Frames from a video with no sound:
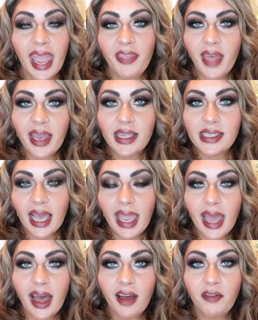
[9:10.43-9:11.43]
And that is I
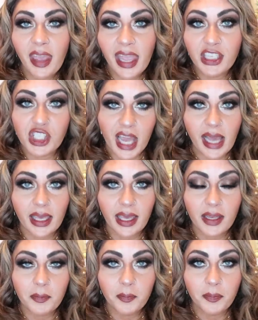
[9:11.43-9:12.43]
have a
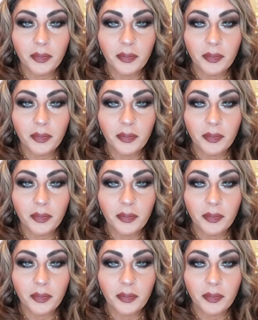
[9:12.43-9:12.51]
jacket.